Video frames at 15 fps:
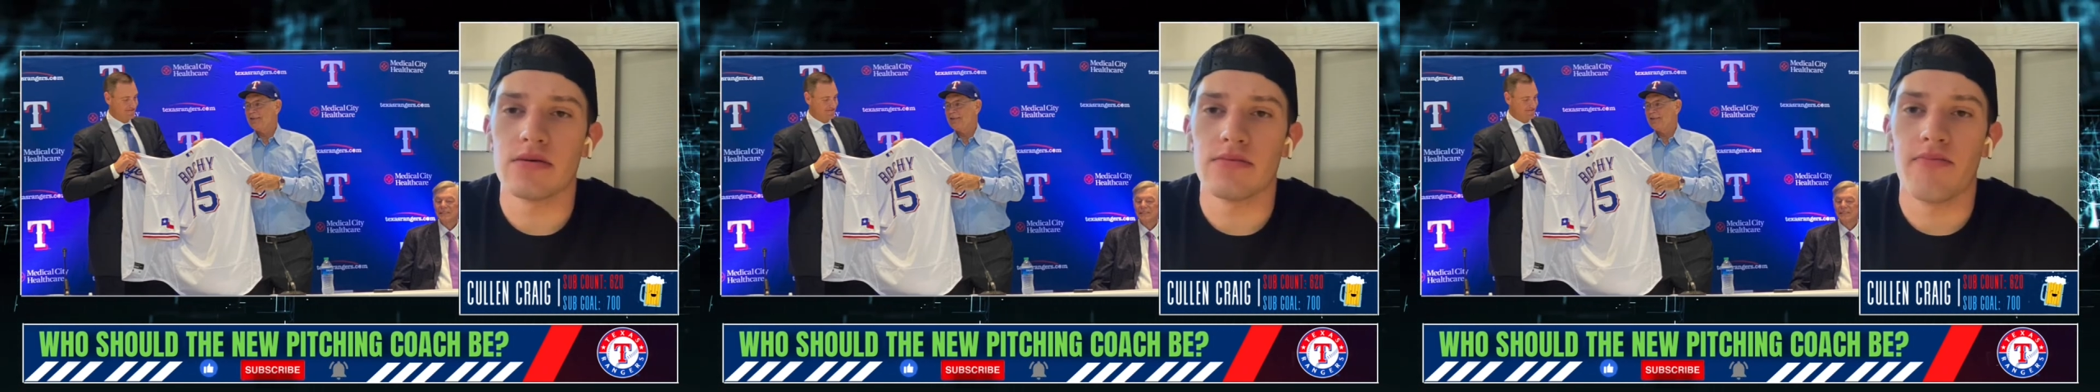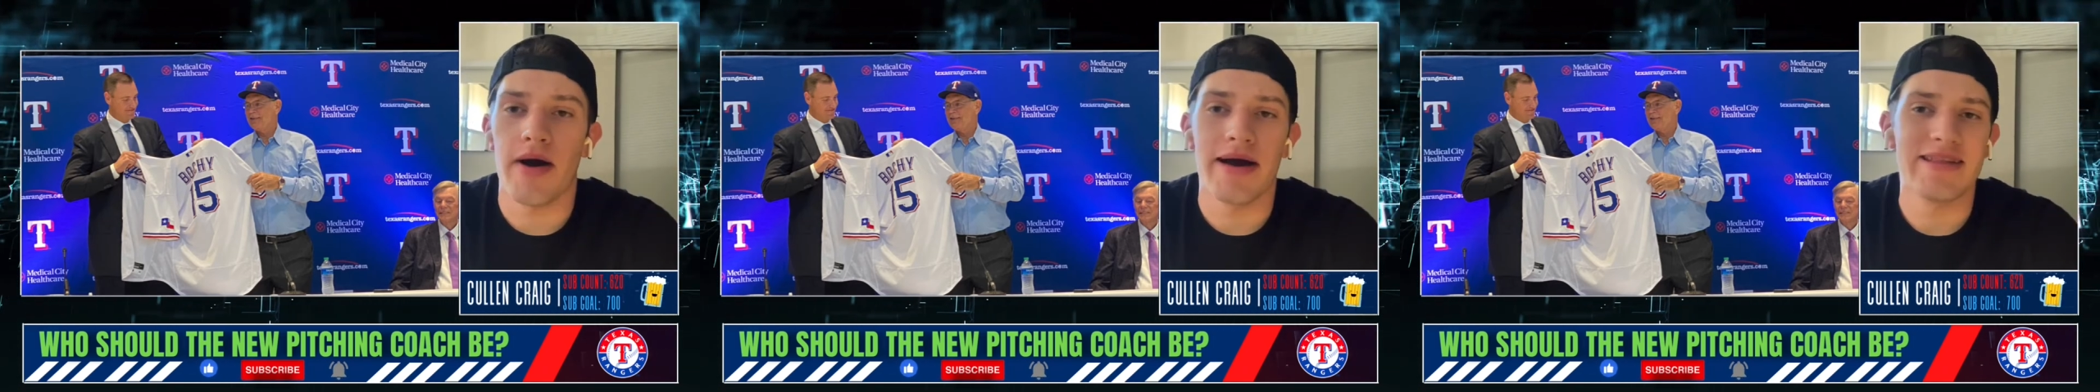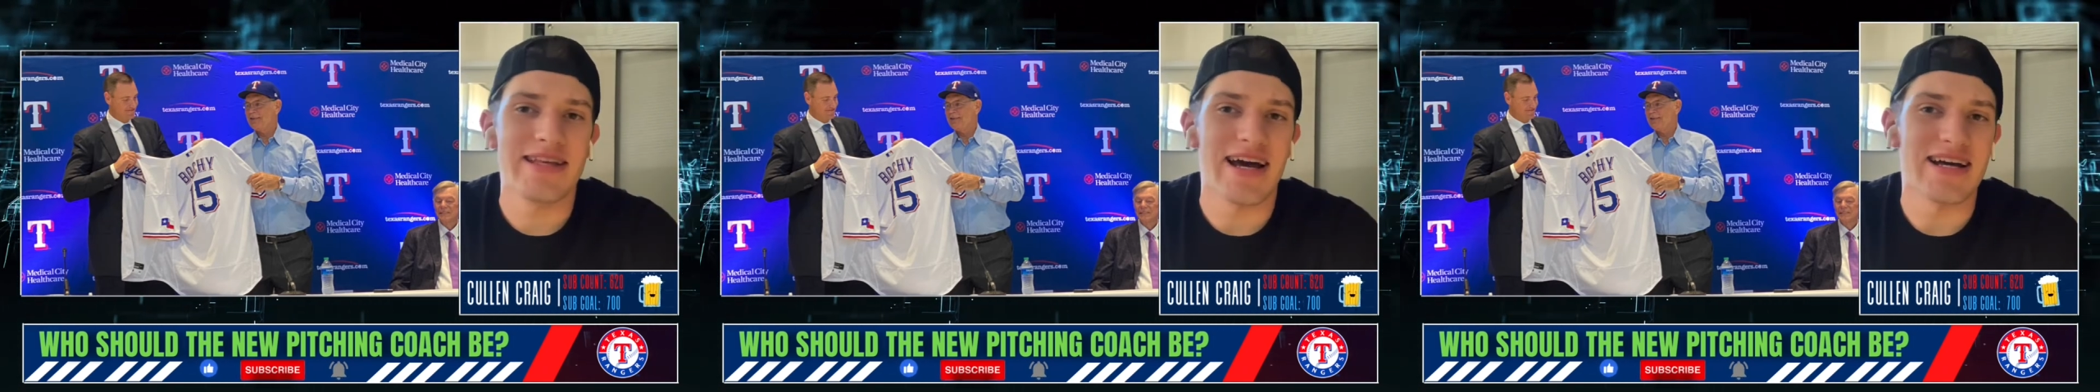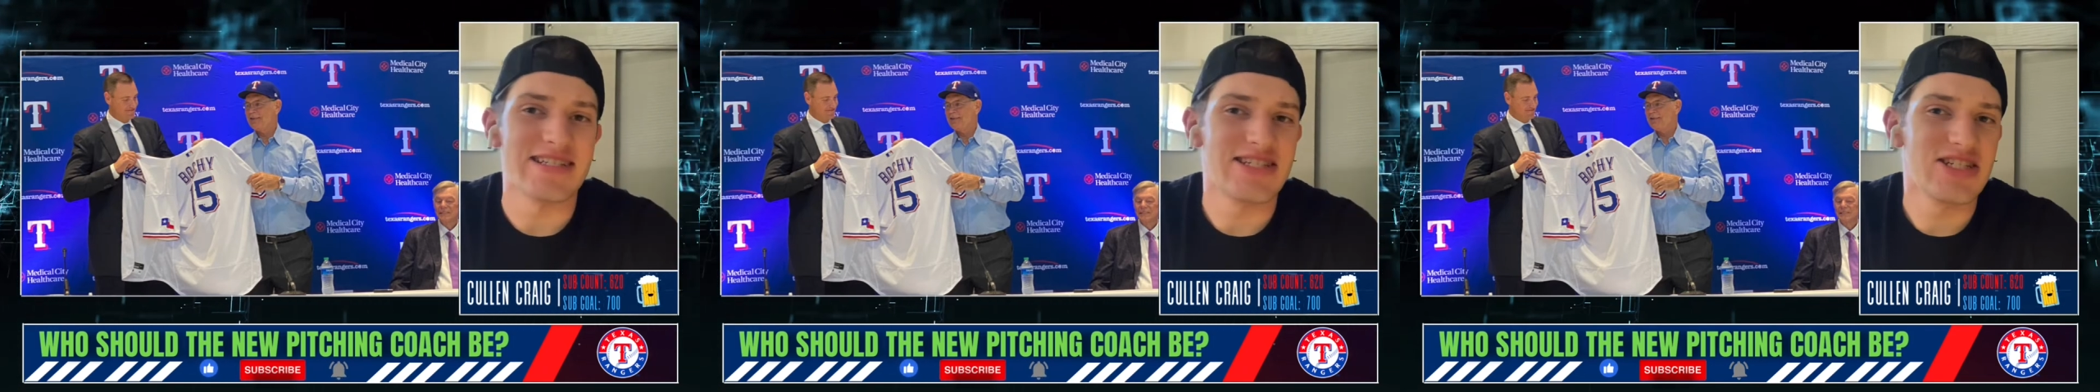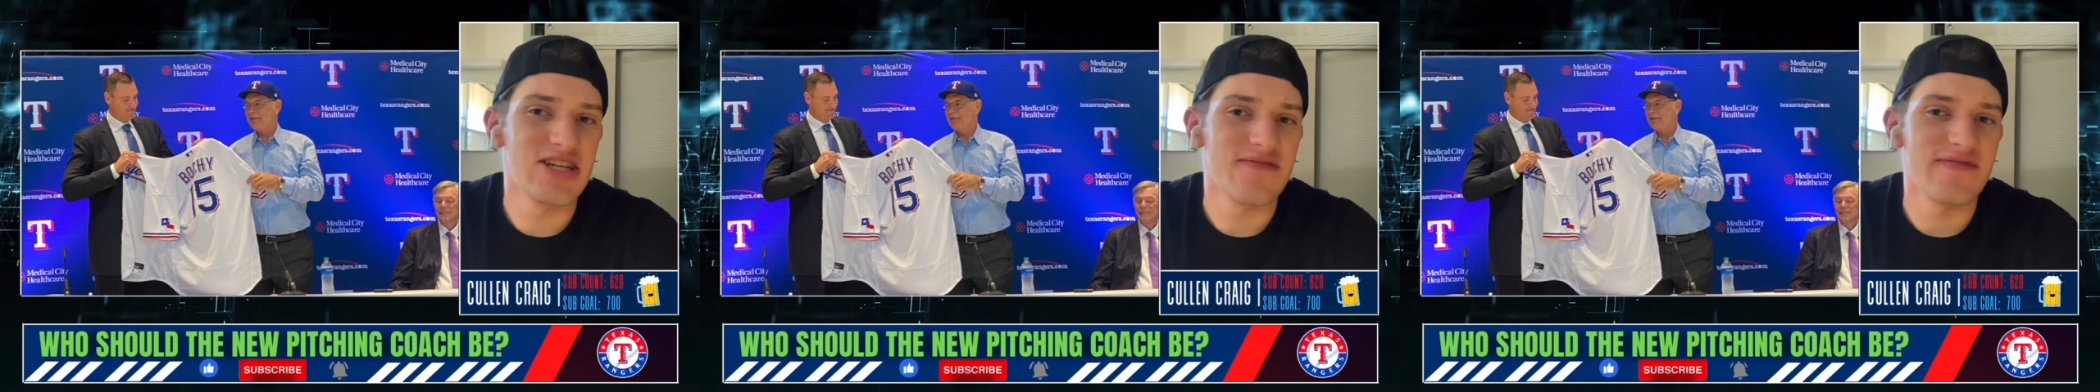mind
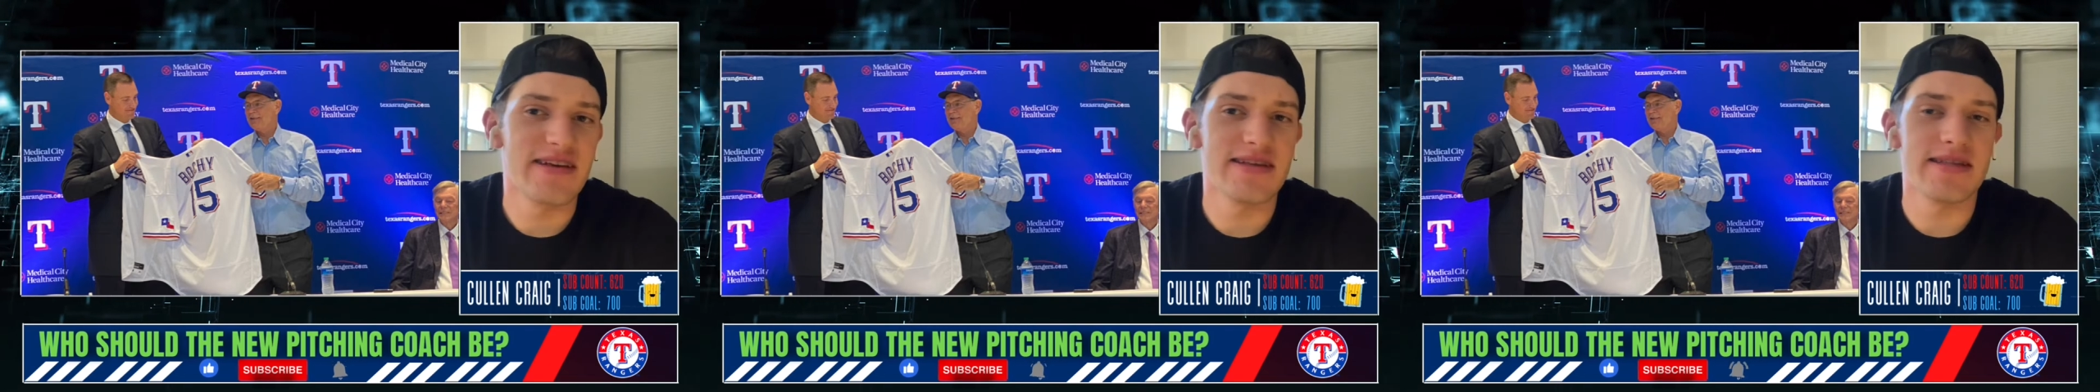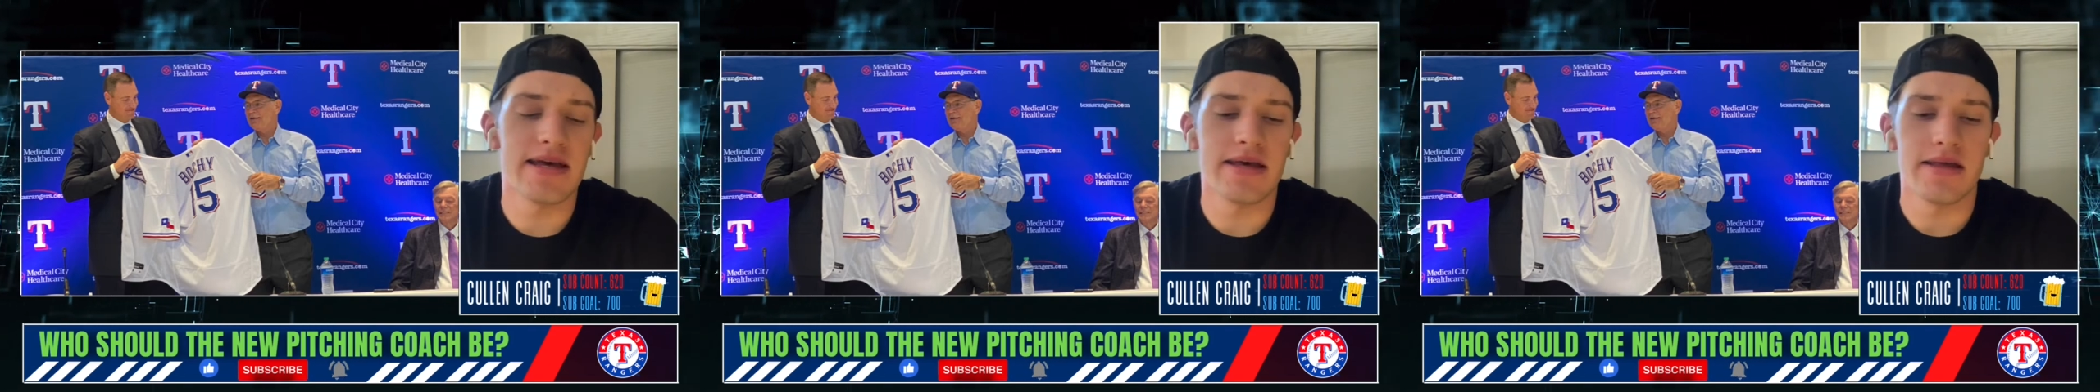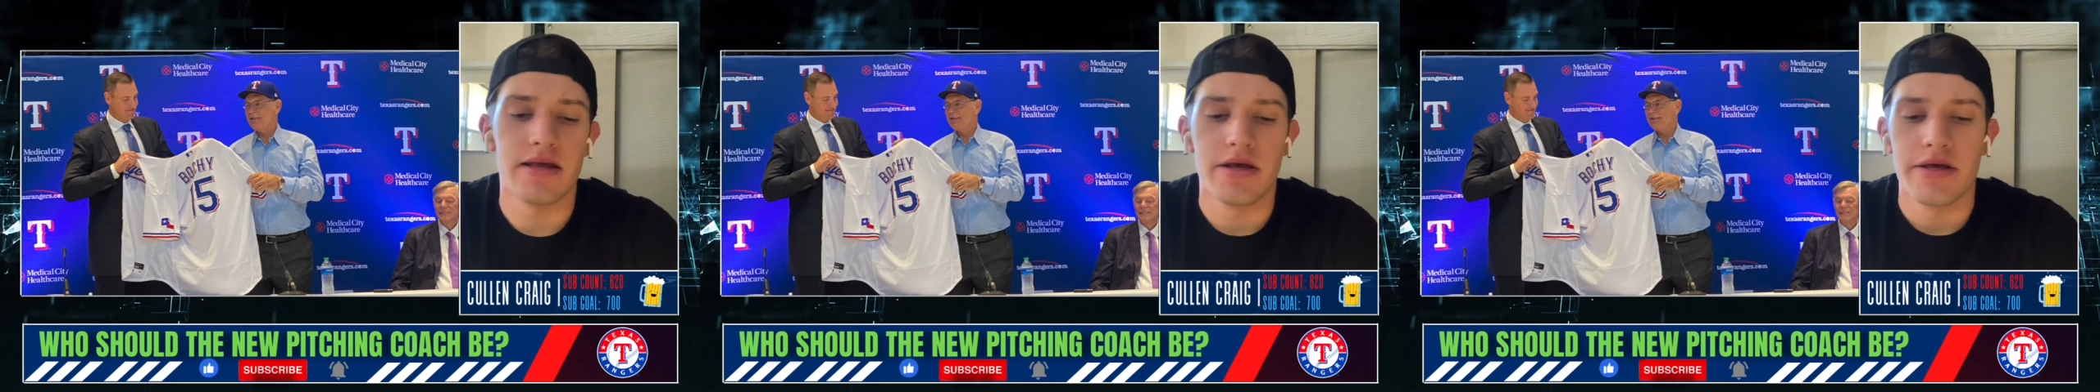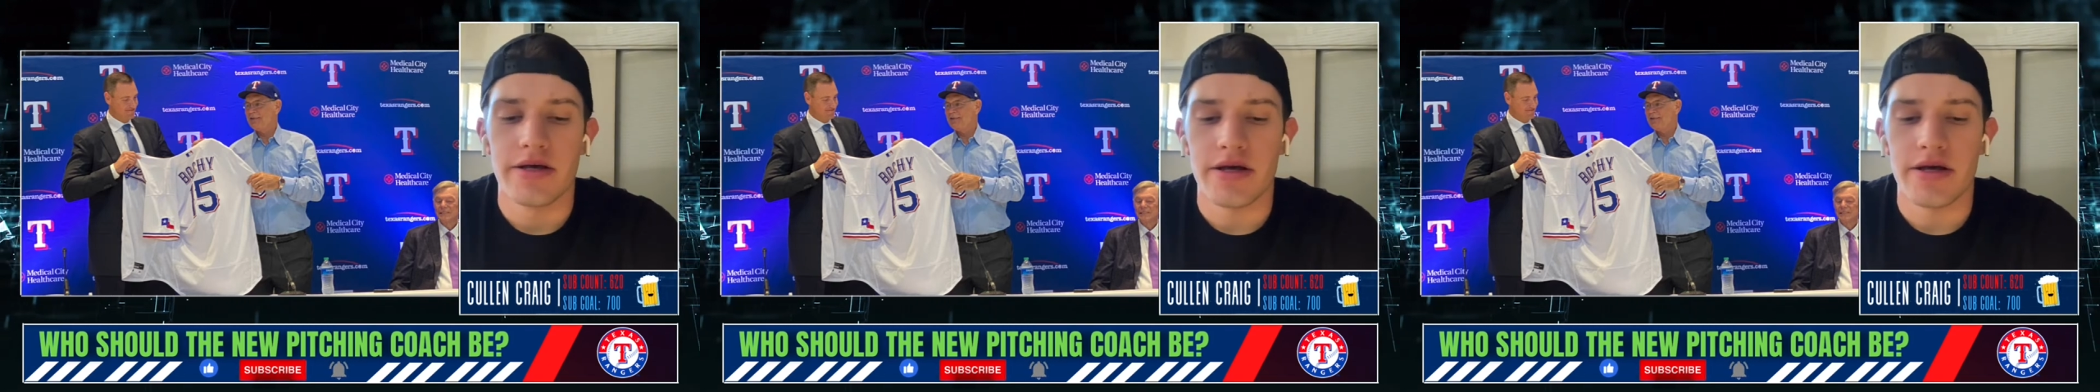has shifted that,